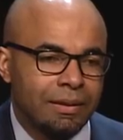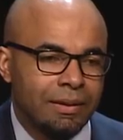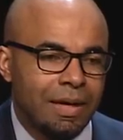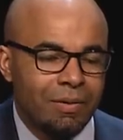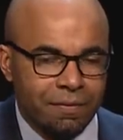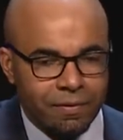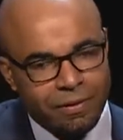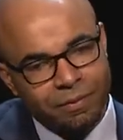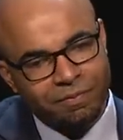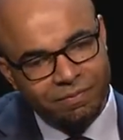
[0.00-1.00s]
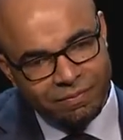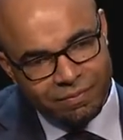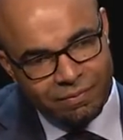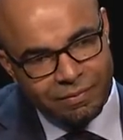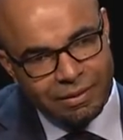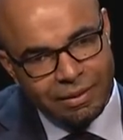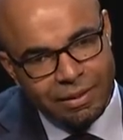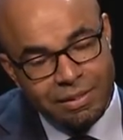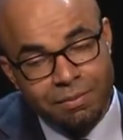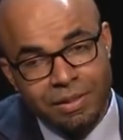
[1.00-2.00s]
however,
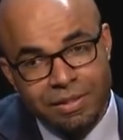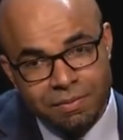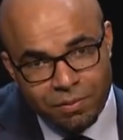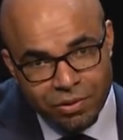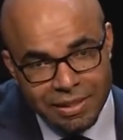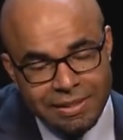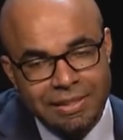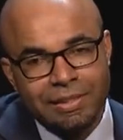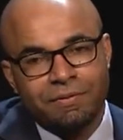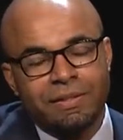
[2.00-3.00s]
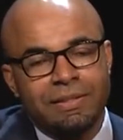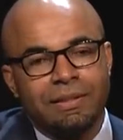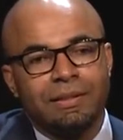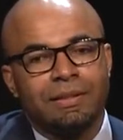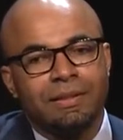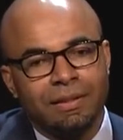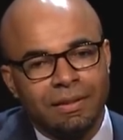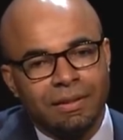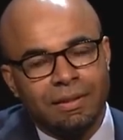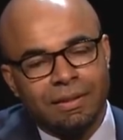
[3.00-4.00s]
there's a much more extensive critique
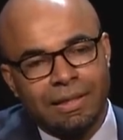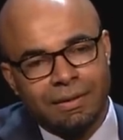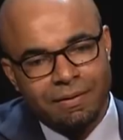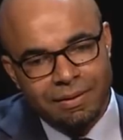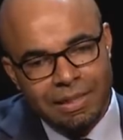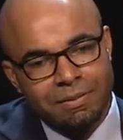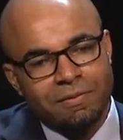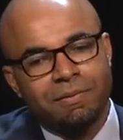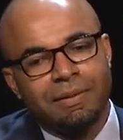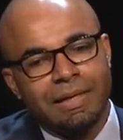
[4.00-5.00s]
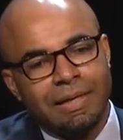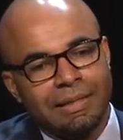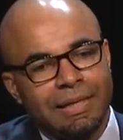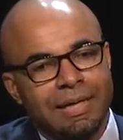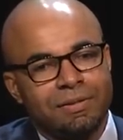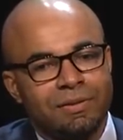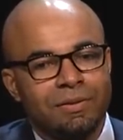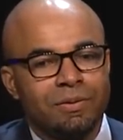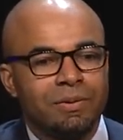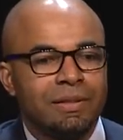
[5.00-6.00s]
that stems from that has to
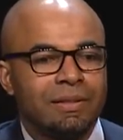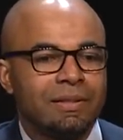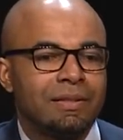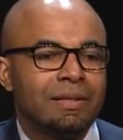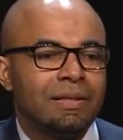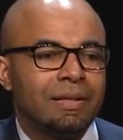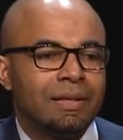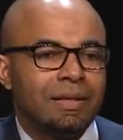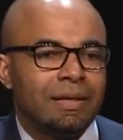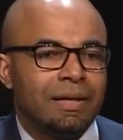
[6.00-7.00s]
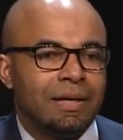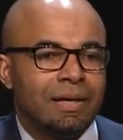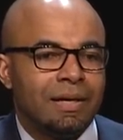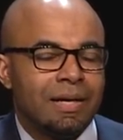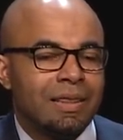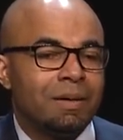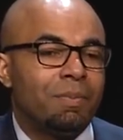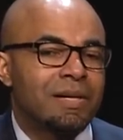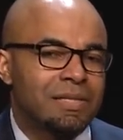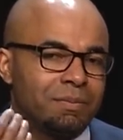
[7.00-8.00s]
do with the
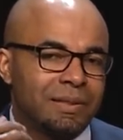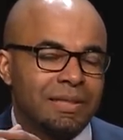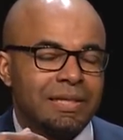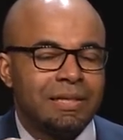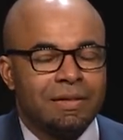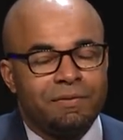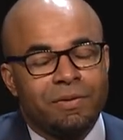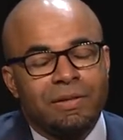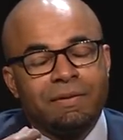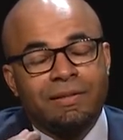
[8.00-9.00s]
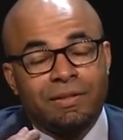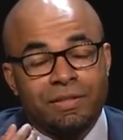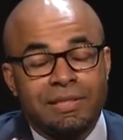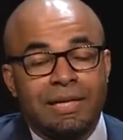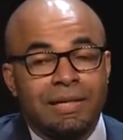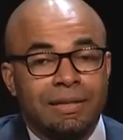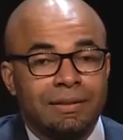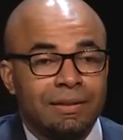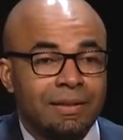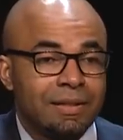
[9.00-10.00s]
possibility of your even
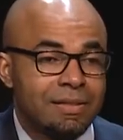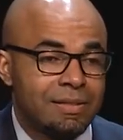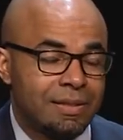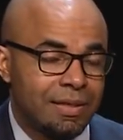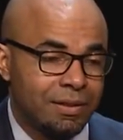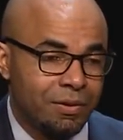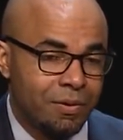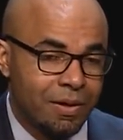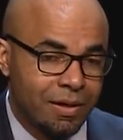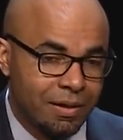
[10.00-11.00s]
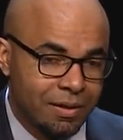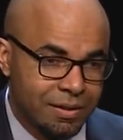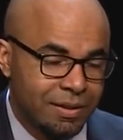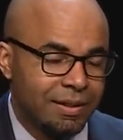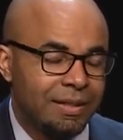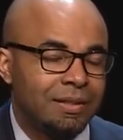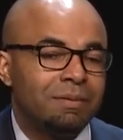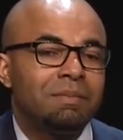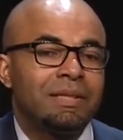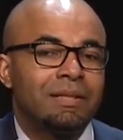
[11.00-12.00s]
understanding the things that you are
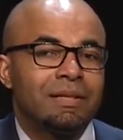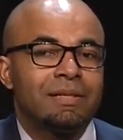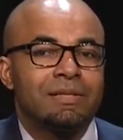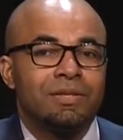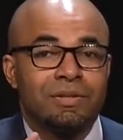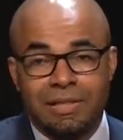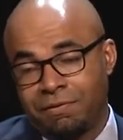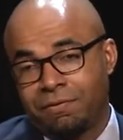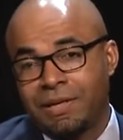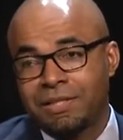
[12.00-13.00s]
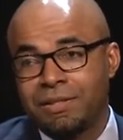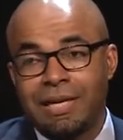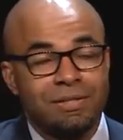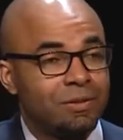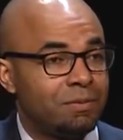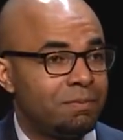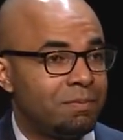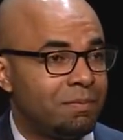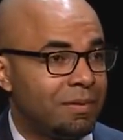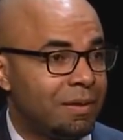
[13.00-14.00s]
studying, because your self-reflection has to,
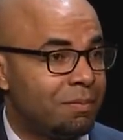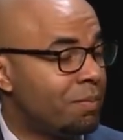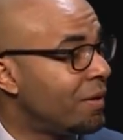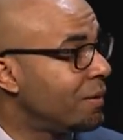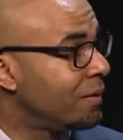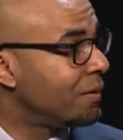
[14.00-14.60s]
in part,